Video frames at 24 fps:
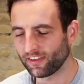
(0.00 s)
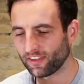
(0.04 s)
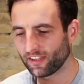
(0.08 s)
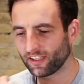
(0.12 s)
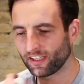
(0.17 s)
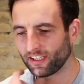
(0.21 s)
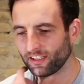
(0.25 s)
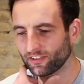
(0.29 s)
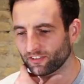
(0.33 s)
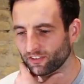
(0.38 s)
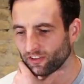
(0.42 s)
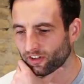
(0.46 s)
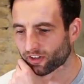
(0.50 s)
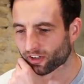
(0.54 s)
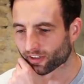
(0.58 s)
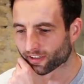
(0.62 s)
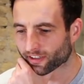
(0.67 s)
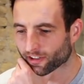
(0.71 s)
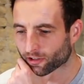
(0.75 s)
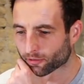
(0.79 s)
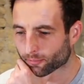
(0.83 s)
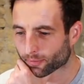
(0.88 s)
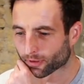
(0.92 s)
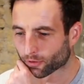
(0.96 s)
that he's got a
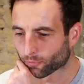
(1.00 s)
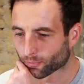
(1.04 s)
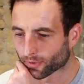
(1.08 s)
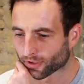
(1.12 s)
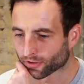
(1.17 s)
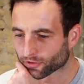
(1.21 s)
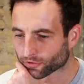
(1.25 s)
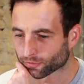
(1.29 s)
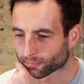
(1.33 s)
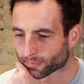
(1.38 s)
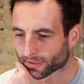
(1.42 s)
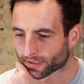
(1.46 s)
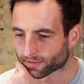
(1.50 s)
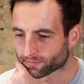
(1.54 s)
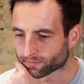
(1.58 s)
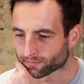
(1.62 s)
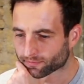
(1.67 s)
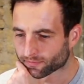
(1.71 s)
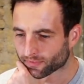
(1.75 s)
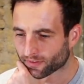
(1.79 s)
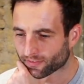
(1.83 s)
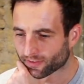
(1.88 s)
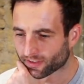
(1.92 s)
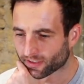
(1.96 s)
little bit of wheel spin.
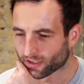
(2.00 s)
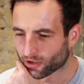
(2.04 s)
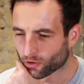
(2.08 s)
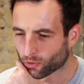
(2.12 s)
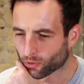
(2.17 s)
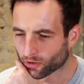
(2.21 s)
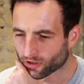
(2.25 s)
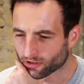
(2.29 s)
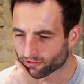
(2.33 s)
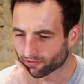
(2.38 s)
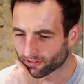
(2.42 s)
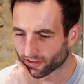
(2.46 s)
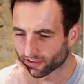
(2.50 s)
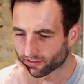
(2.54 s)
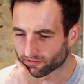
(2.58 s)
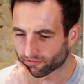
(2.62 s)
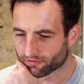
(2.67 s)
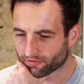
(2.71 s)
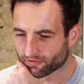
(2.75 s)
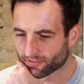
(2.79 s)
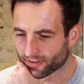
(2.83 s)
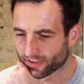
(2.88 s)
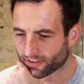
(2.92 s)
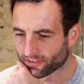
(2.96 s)
I think he qualified
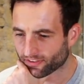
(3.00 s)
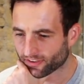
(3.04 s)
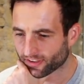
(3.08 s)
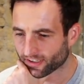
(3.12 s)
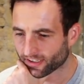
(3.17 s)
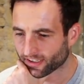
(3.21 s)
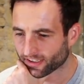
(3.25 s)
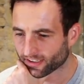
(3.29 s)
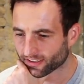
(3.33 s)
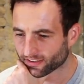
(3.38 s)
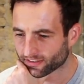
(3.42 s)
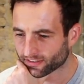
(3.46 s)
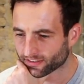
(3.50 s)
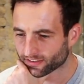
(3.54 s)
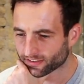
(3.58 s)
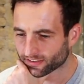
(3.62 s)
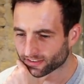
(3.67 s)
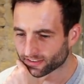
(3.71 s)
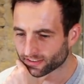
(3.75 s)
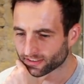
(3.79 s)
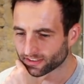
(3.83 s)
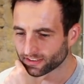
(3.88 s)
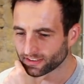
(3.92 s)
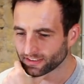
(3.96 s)
5th here,
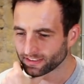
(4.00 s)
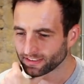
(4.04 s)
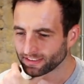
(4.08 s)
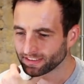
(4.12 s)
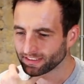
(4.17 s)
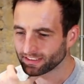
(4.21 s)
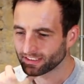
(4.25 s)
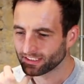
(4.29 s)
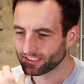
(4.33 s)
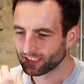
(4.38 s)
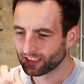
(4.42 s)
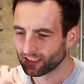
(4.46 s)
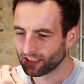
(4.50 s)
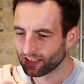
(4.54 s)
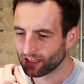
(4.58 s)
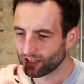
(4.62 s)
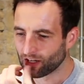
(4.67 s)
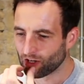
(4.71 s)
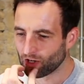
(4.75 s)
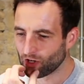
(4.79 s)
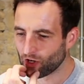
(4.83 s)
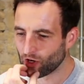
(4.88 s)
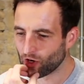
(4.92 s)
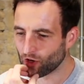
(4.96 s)

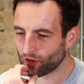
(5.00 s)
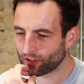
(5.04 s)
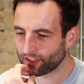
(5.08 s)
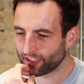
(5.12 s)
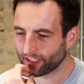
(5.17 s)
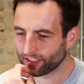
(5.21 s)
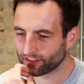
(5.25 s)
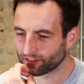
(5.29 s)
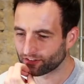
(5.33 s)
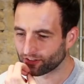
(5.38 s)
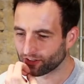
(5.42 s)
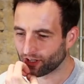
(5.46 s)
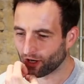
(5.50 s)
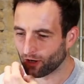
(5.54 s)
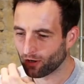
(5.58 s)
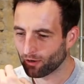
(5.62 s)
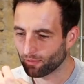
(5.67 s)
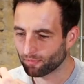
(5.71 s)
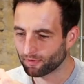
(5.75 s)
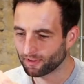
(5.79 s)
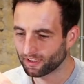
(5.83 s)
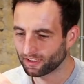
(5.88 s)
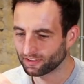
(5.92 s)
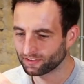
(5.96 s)
looking to go
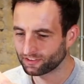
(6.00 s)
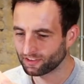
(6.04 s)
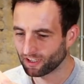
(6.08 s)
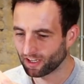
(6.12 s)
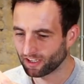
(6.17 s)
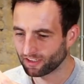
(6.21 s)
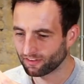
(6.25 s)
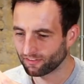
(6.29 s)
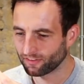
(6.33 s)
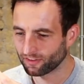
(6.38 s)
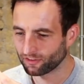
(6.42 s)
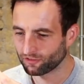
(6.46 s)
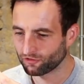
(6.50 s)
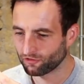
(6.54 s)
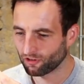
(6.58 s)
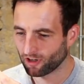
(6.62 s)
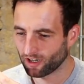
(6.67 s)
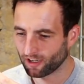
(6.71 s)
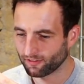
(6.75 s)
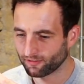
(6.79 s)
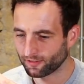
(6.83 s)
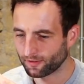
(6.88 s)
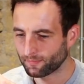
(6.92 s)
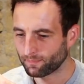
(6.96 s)
up the inside of this
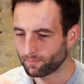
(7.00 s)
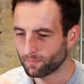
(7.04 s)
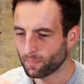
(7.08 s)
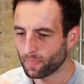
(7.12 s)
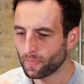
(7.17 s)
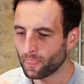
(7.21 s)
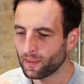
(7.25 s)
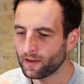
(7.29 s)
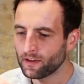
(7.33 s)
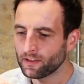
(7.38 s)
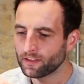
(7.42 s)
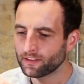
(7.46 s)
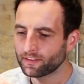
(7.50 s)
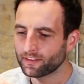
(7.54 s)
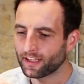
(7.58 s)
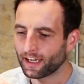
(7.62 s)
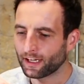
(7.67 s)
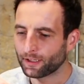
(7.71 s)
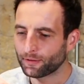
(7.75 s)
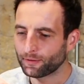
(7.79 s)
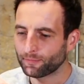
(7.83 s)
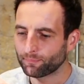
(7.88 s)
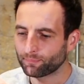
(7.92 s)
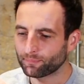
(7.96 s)
driver.
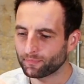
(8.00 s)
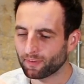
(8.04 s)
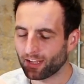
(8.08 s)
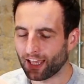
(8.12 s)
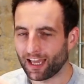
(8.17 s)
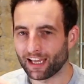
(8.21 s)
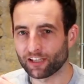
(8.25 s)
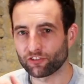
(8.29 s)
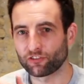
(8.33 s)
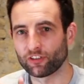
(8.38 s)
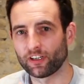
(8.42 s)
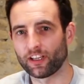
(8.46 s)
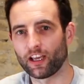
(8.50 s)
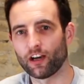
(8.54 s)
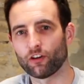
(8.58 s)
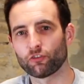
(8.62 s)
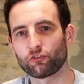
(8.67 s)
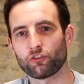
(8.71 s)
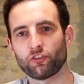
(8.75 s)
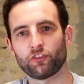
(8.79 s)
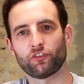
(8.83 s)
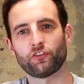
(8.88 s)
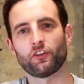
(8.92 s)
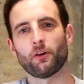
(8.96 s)
Now, actually, I'll
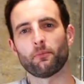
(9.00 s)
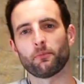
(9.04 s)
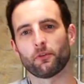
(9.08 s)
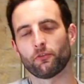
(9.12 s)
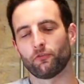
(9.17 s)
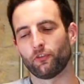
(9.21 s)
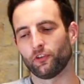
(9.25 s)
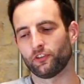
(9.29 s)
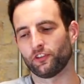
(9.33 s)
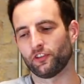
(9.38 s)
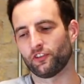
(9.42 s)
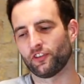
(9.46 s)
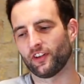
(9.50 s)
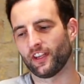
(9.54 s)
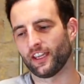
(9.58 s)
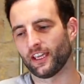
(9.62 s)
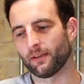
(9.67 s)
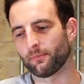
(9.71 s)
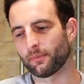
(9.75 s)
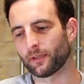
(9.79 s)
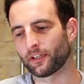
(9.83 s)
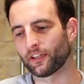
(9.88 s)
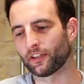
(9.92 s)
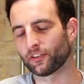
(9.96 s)
just stop the footage
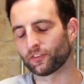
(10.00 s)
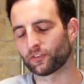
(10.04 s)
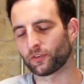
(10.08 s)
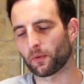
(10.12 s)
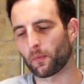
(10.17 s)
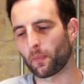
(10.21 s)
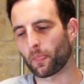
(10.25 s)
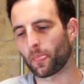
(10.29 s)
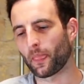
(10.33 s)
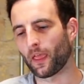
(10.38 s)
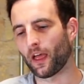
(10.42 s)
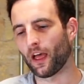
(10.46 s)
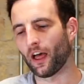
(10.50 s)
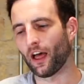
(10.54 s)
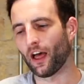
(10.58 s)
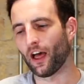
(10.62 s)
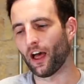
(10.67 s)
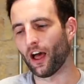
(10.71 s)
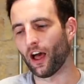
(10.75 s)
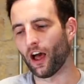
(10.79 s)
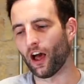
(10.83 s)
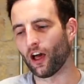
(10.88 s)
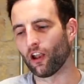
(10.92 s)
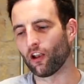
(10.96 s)
here because
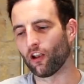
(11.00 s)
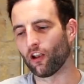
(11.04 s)
a